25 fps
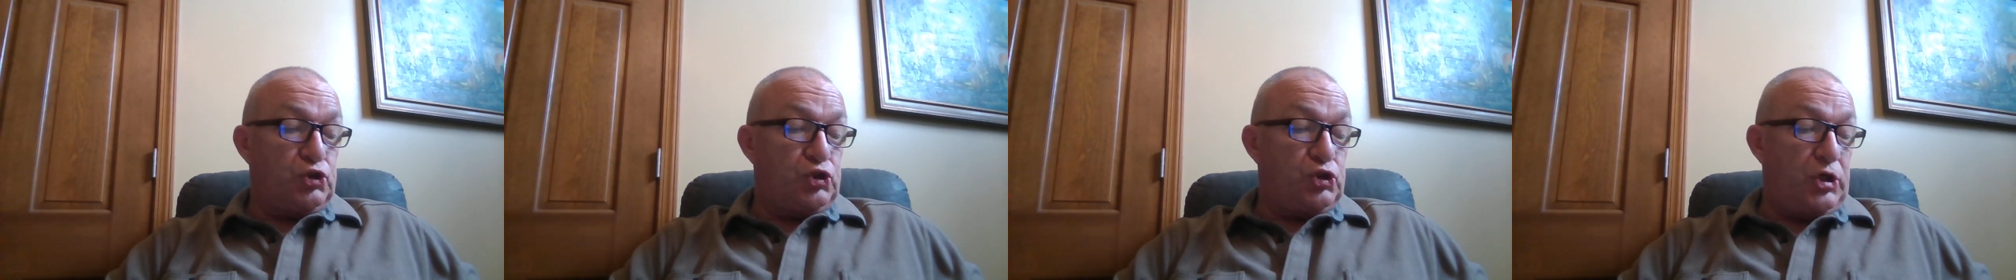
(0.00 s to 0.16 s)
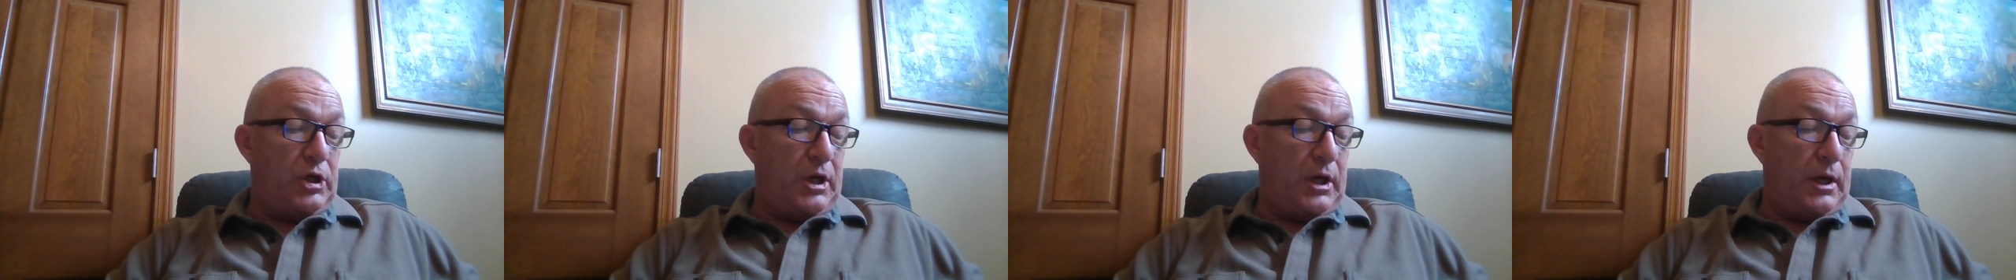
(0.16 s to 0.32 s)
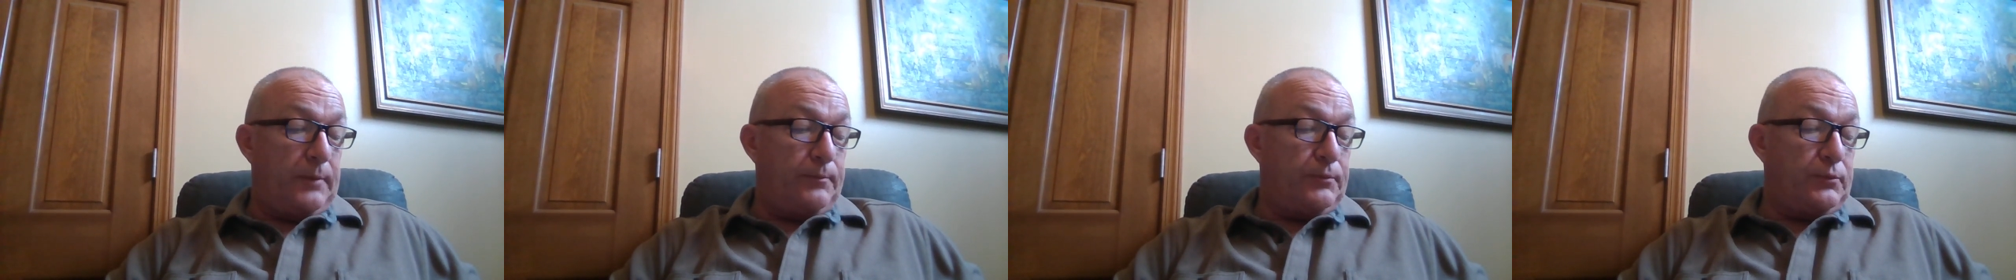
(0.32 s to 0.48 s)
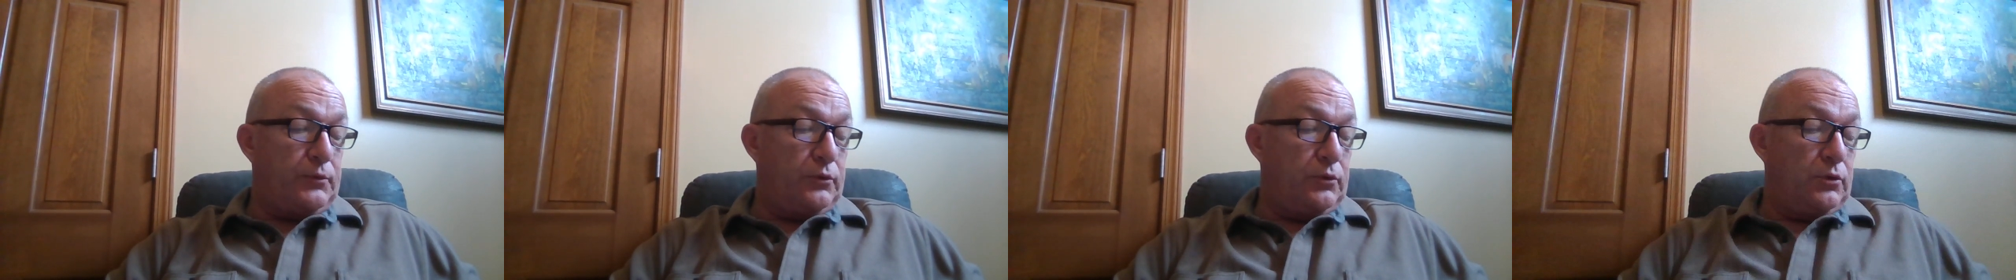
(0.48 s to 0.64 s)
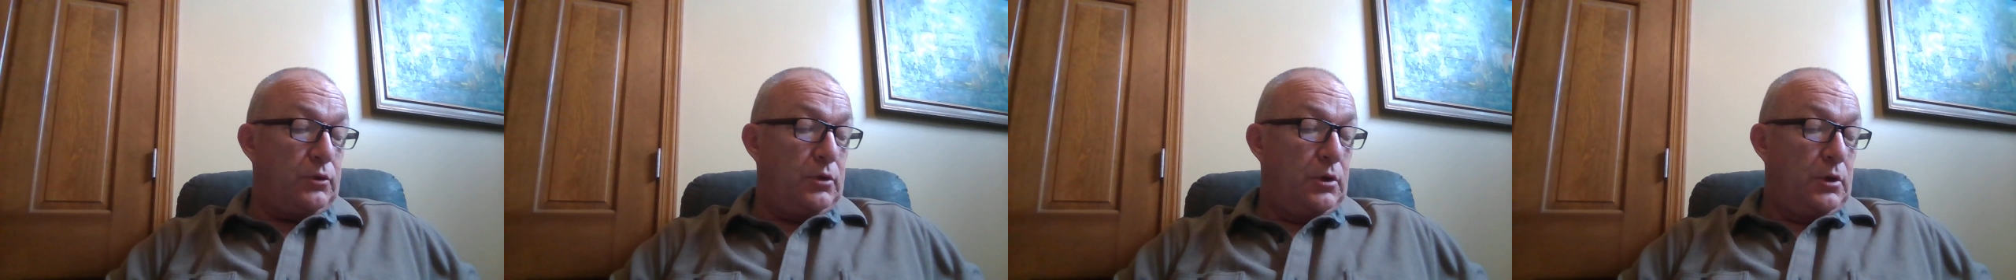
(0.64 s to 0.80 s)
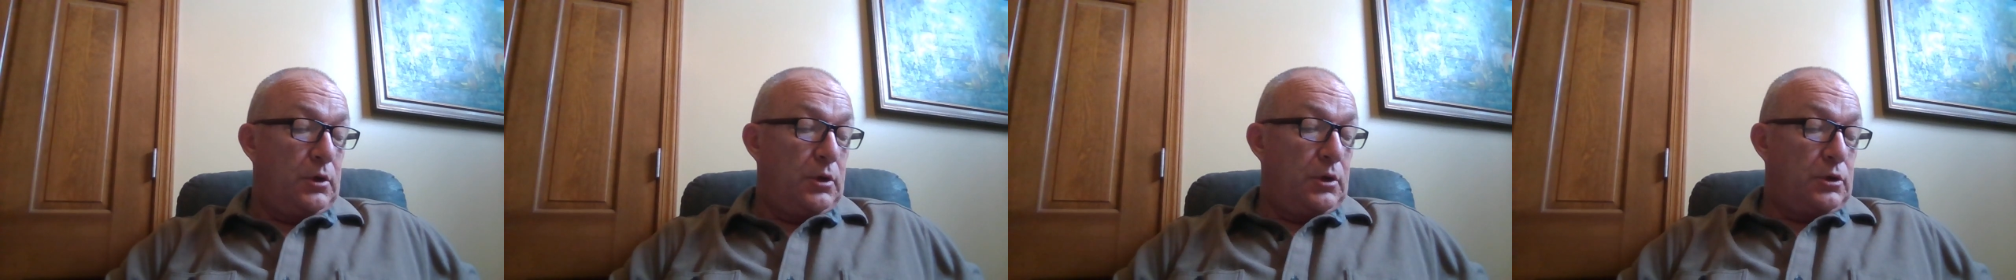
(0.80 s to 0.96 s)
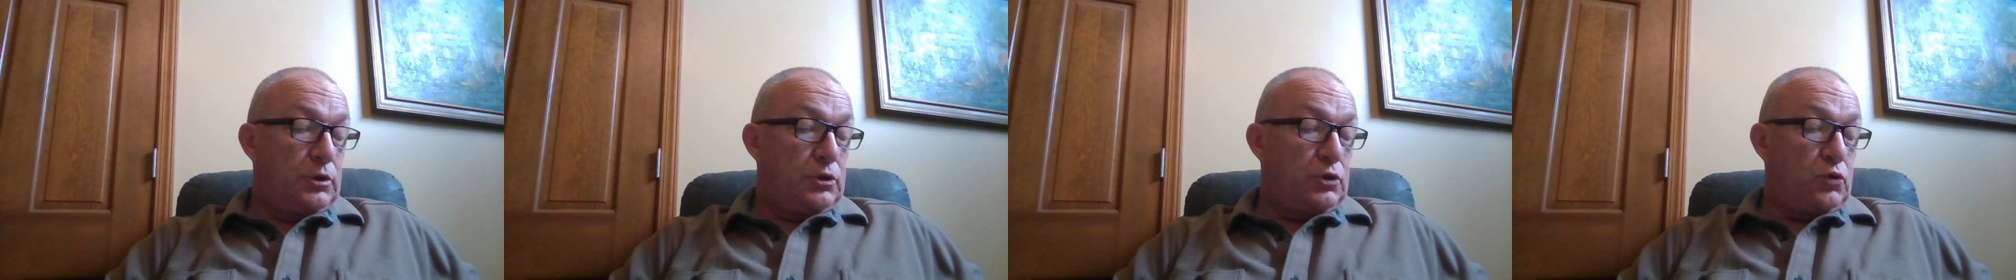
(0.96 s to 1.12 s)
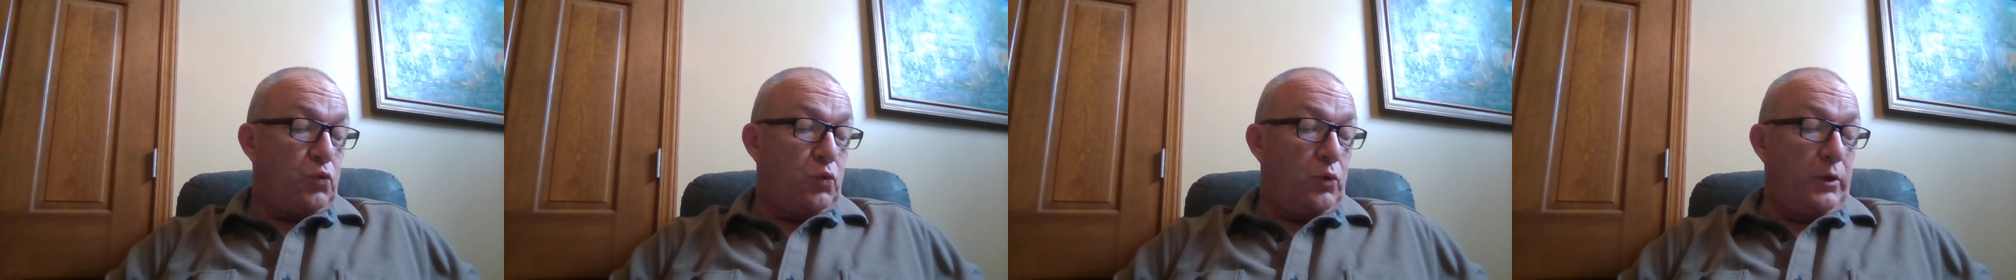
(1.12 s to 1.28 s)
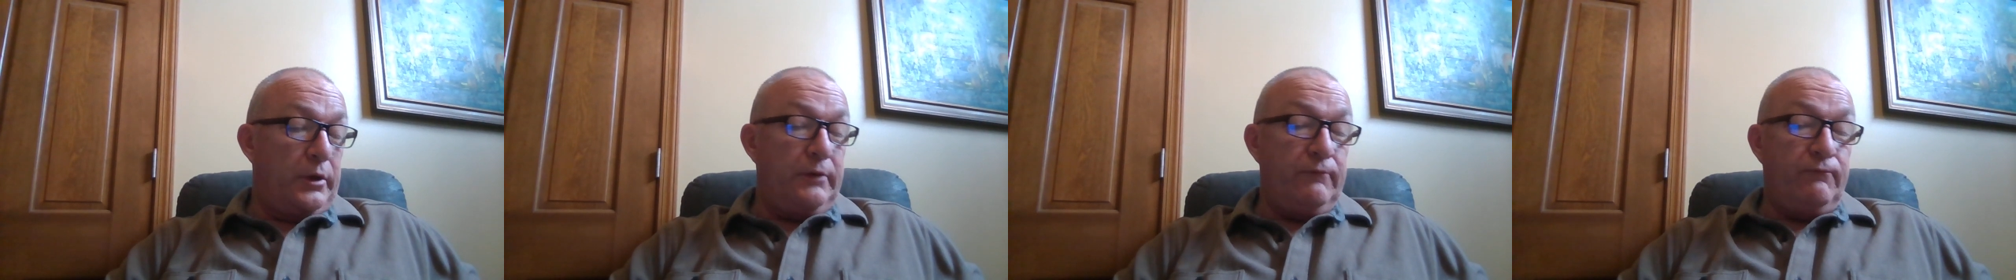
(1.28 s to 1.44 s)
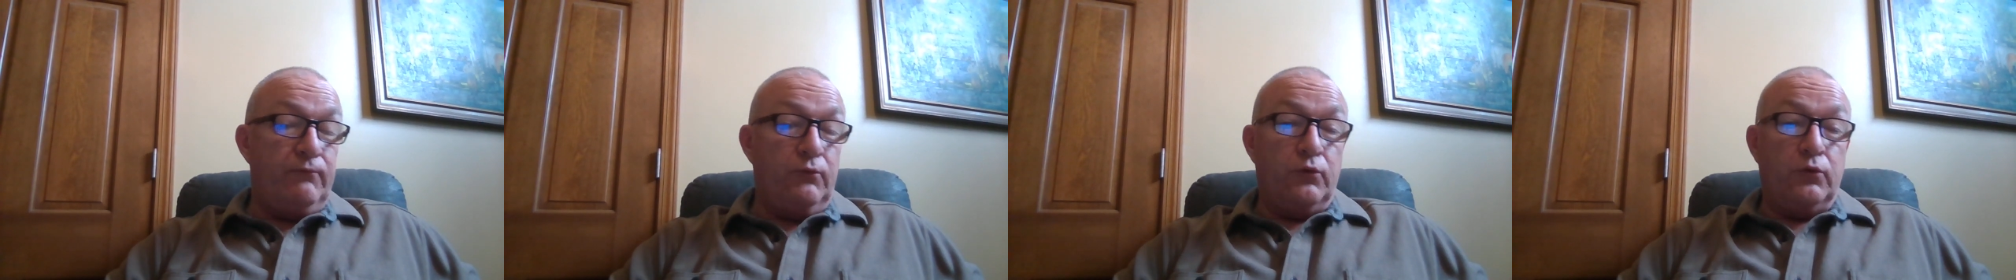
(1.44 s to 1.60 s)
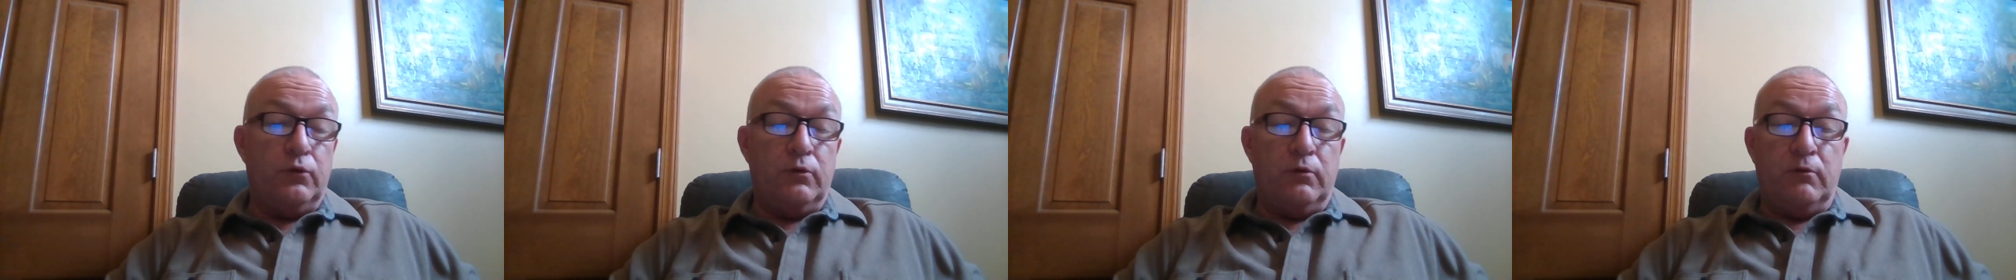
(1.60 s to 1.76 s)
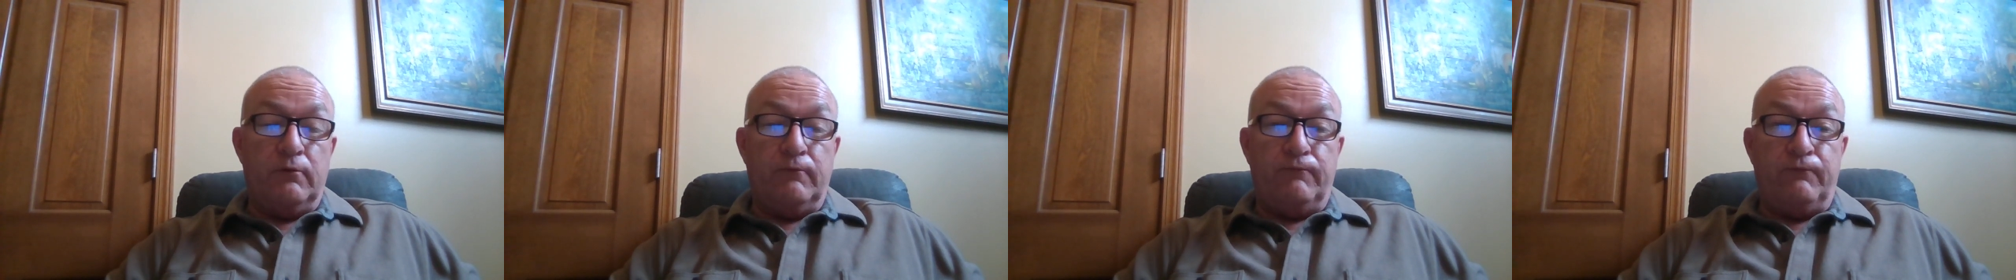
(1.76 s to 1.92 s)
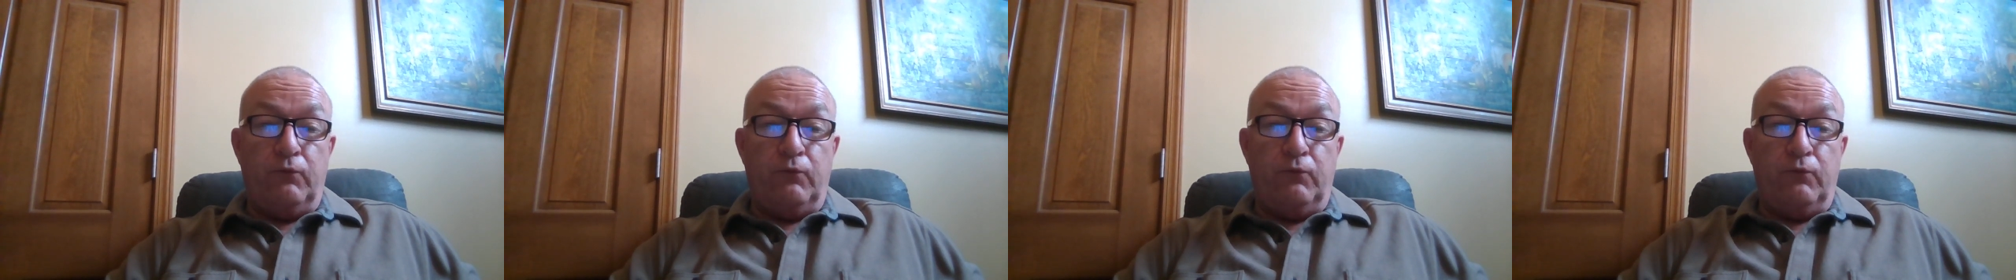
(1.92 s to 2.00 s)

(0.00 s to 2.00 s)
chapter 24,